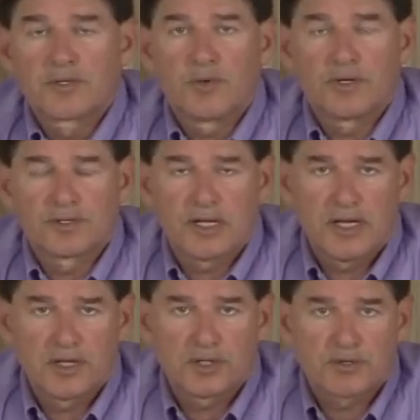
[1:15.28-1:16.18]
as well as the
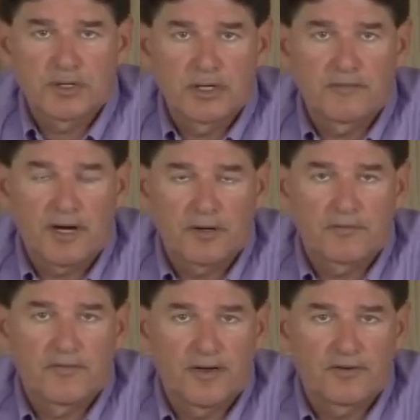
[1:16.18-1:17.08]
history of how
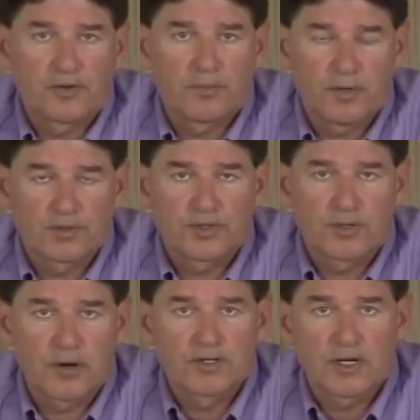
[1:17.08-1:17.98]
the federal
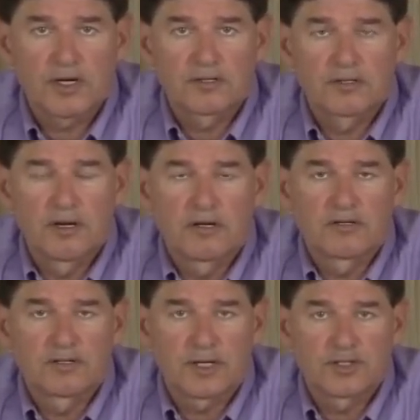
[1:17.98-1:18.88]
postal
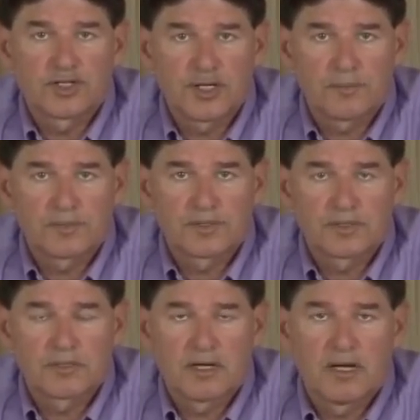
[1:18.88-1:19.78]

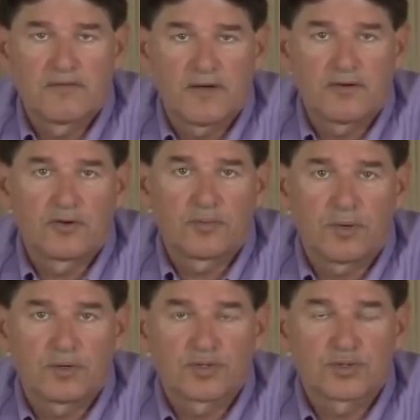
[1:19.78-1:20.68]
judgeships and federal
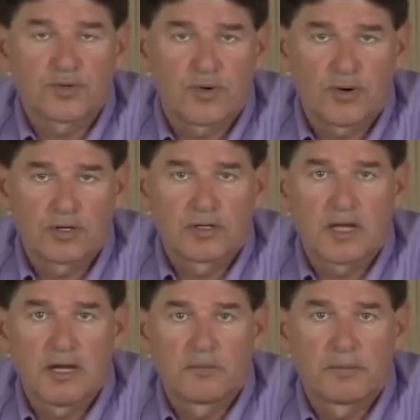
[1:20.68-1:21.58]
postal
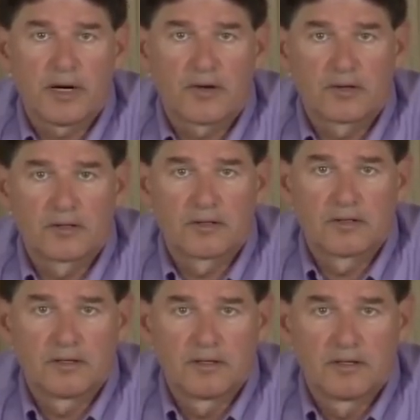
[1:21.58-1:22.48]
court came about,
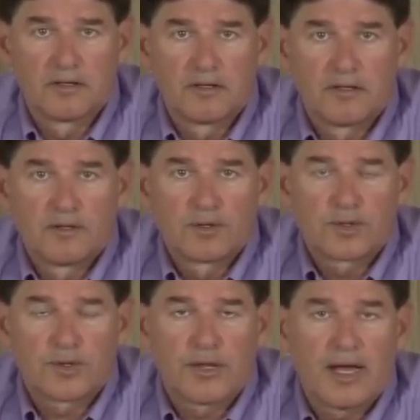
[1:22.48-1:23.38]

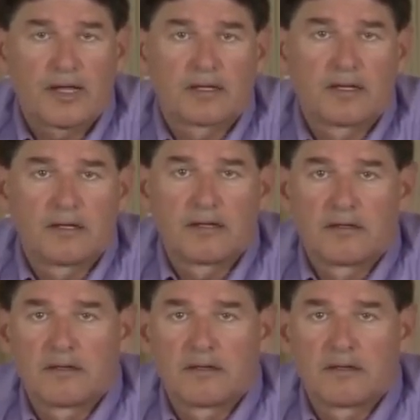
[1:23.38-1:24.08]
so that